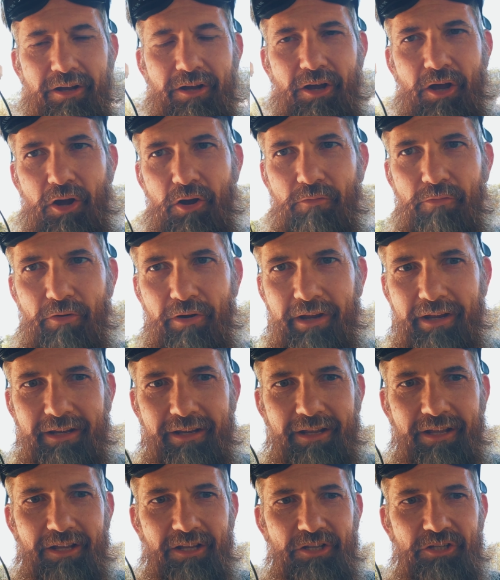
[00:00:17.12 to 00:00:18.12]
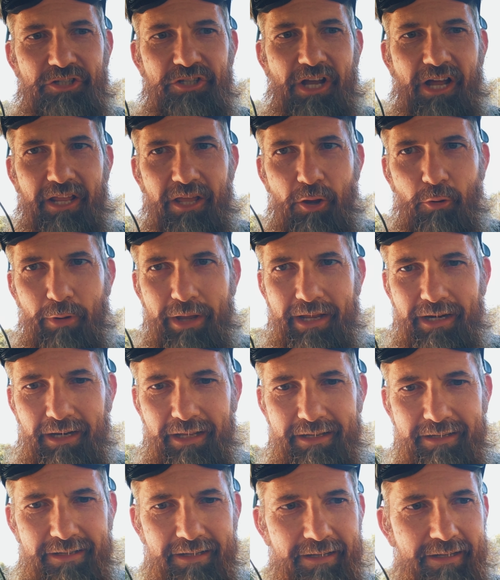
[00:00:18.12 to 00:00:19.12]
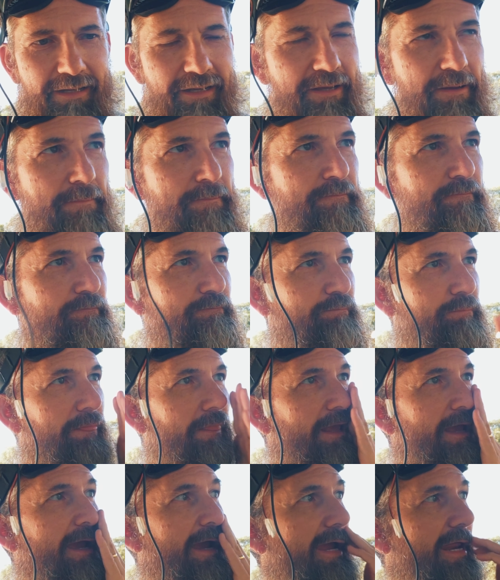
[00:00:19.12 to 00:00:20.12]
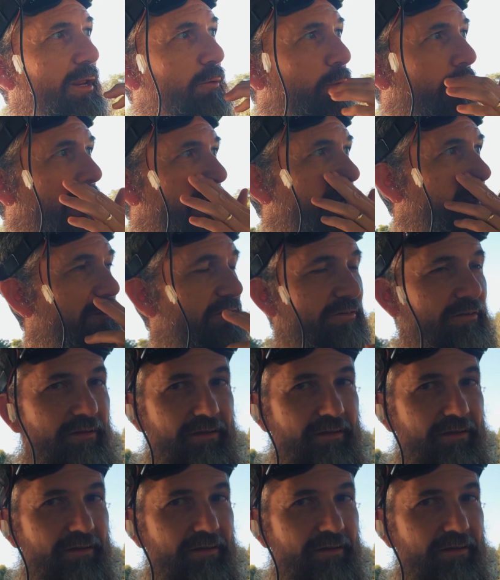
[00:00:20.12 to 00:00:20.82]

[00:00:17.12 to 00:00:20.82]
over in jolly O, England. Anyways,